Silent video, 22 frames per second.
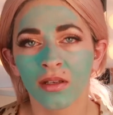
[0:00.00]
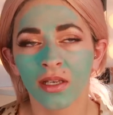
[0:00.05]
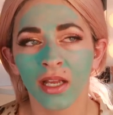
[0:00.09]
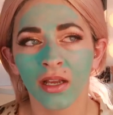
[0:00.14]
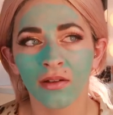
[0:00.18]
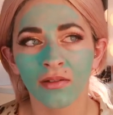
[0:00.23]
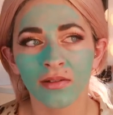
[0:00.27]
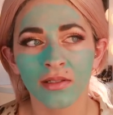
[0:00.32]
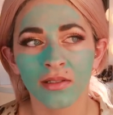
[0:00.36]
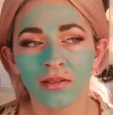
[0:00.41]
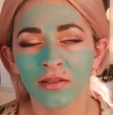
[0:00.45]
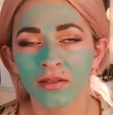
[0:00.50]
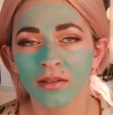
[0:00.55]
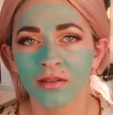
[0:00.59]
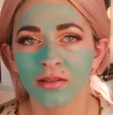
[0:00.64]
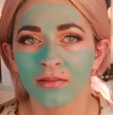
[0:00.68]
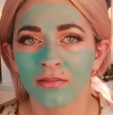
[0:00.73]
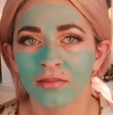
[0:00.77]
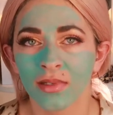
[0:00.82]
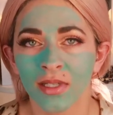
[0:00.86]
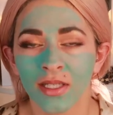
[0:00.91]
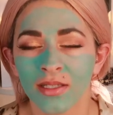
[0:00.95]
Now it's
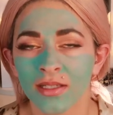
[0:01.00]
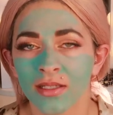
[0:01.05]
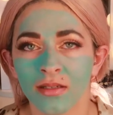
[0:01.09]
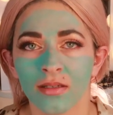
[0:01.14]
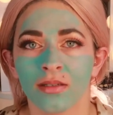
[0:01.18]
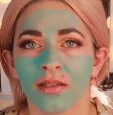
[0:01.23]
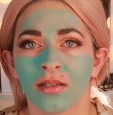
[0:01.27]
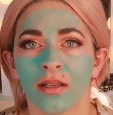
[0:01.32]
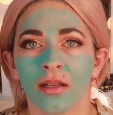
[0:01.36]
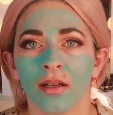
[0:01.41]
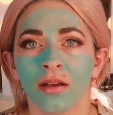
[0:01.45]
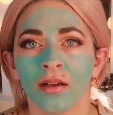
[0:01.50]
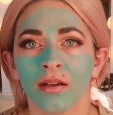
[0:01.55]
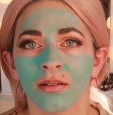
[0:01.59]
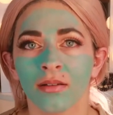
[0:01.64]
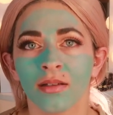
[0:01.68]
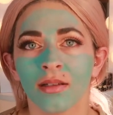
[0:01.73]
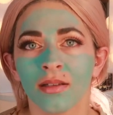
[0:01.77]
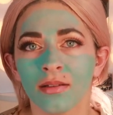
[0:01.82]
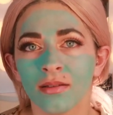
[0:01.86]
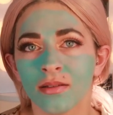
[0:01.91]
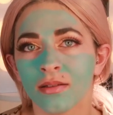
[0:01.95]
just, it's just there.
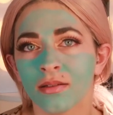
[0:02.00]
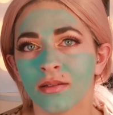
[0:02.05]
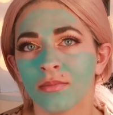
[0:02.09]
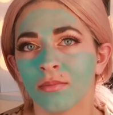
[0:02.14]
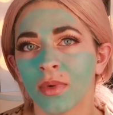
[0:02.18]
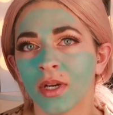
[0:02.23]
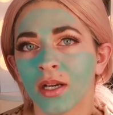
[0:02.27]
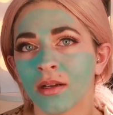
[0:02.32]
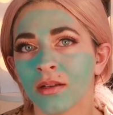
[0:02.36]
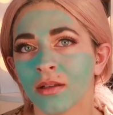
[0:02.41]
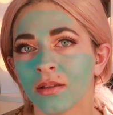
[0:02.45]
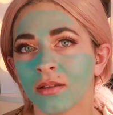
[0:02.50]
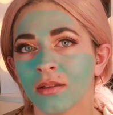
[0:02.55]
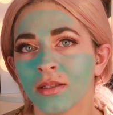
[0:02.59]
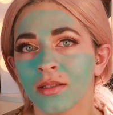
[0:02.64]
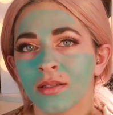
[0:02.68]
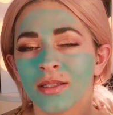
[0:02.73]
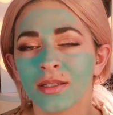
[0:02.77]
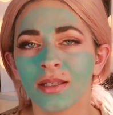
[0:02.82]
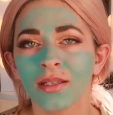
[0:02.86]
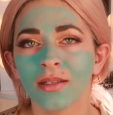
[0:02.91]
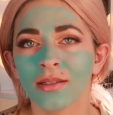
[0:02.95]
It's just a mark.
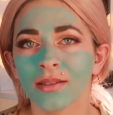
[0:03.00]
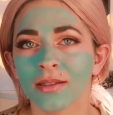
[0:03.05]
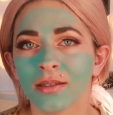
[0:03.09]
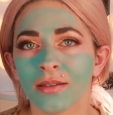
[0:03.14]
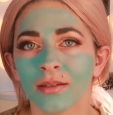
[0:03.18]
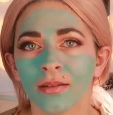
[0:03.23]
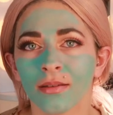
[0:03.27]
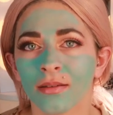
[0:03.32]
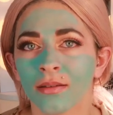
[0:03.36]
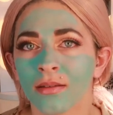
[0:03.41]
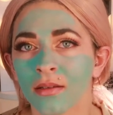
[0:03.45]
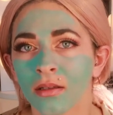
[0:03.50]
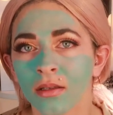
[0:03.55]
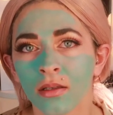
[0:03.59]
Skin is skin.